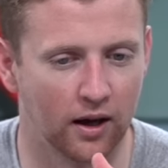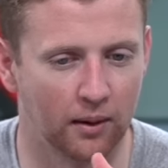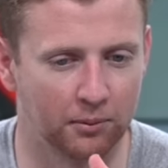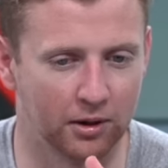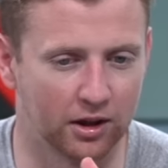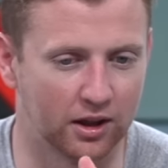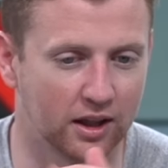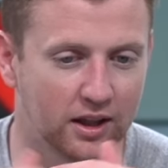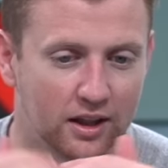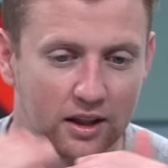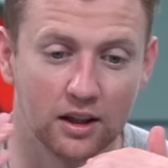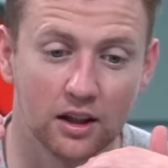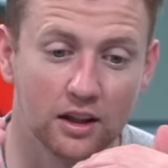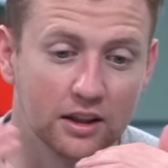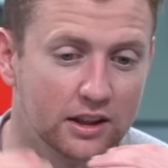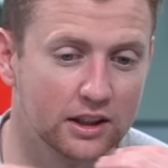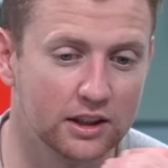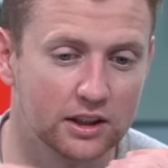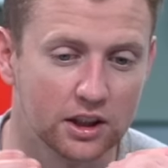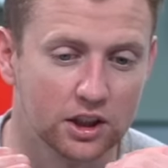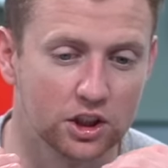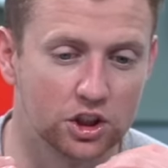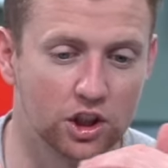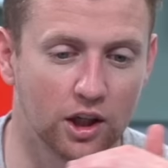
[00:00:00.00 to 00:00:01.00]
I think it could
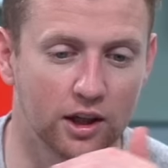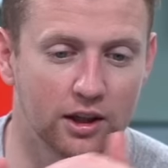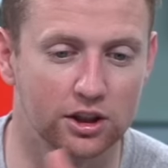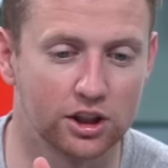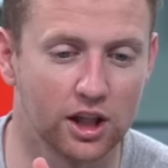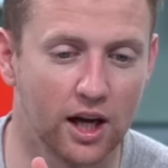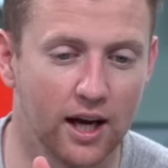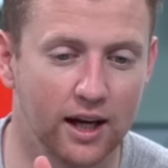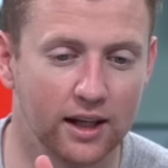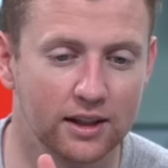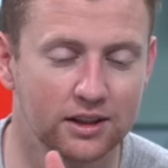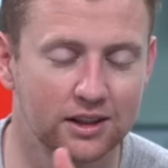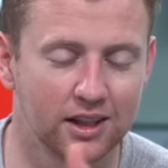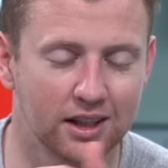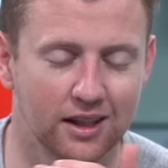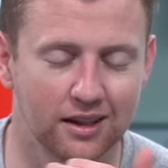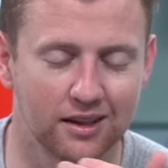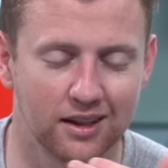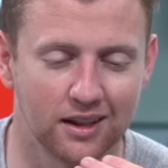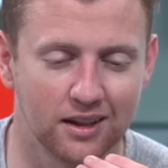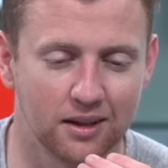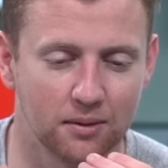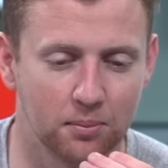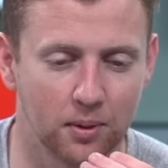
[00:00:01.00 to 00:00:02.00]
easily change hands, and I
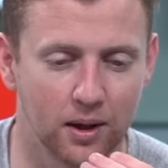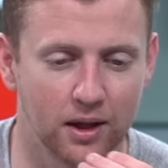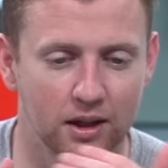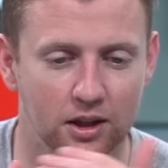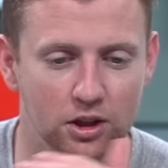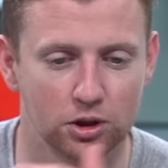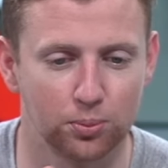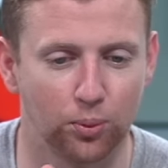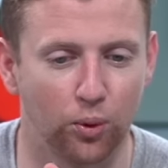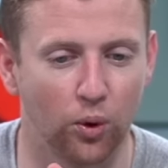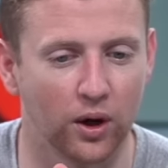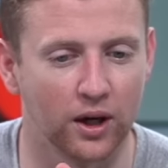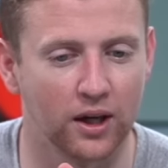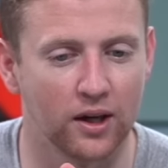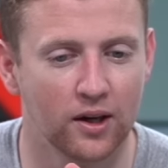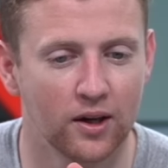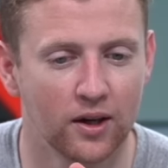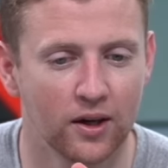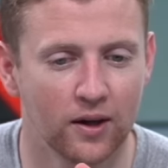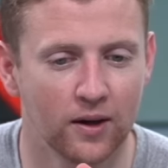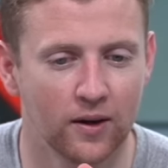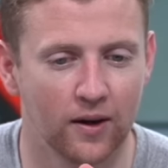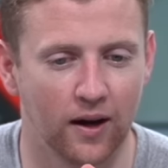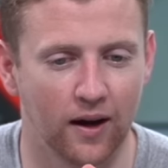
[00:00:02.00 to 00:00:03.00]
think that by this point,
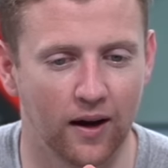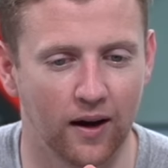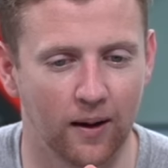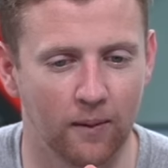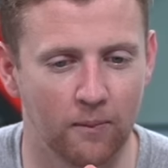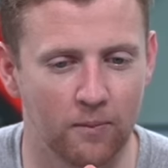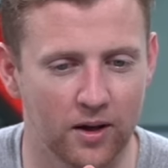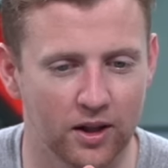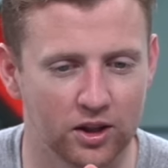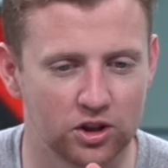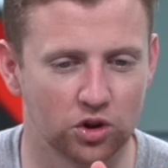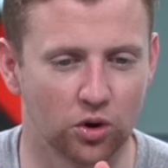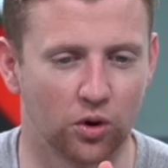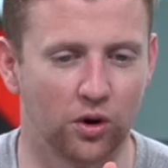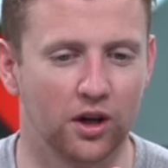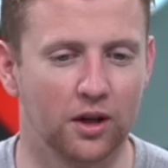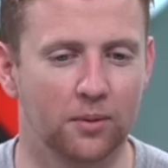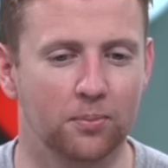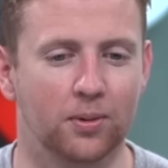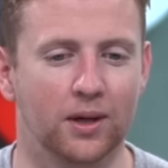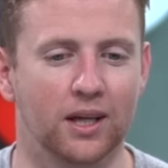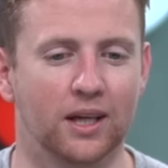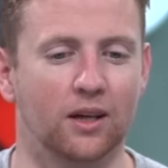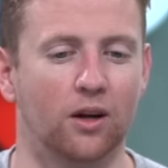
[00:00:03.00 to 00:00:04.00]
it's
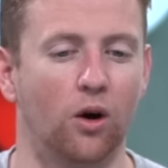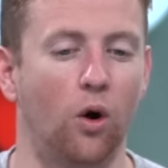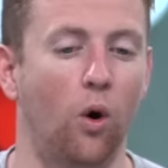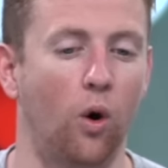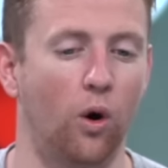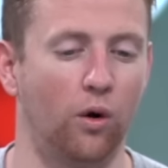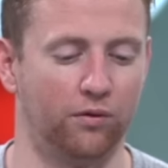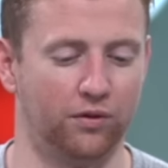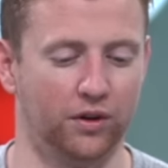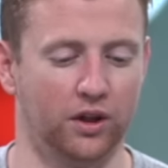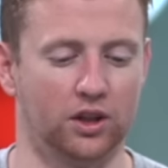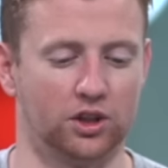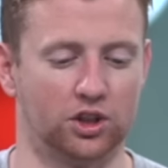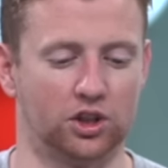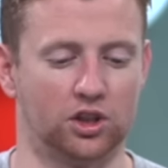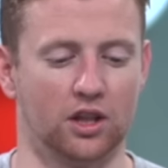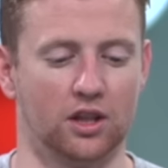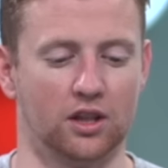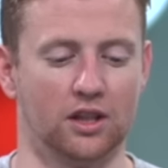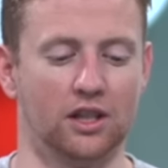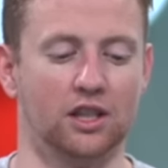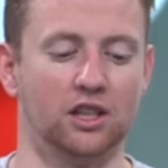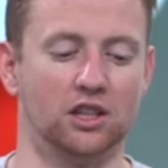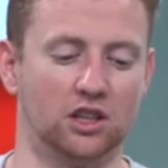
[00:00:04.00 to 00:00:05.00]
already been obvious
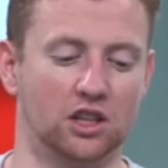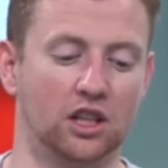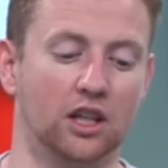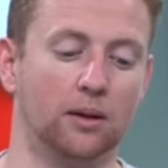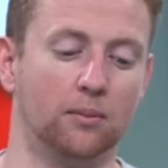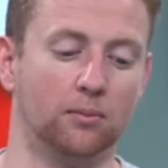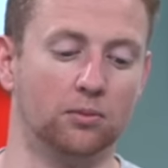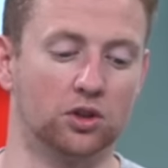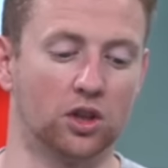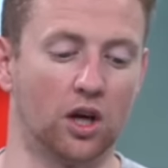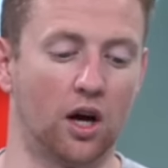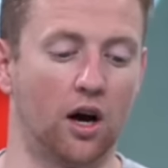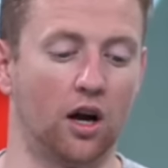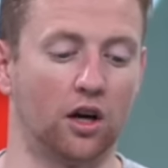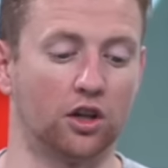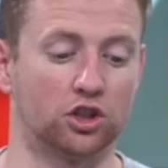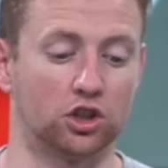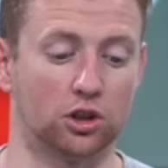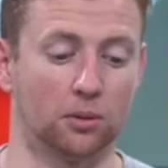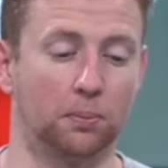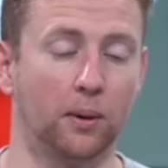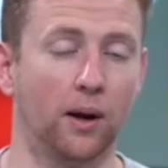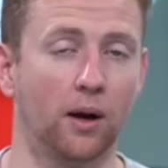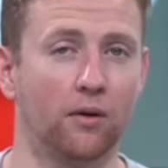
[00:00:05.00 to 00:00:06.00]
that these teams are
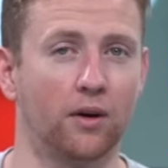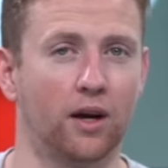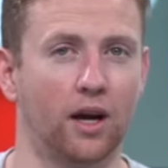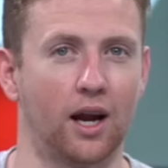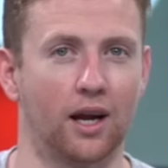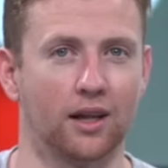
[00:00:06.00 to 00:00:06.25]
superior.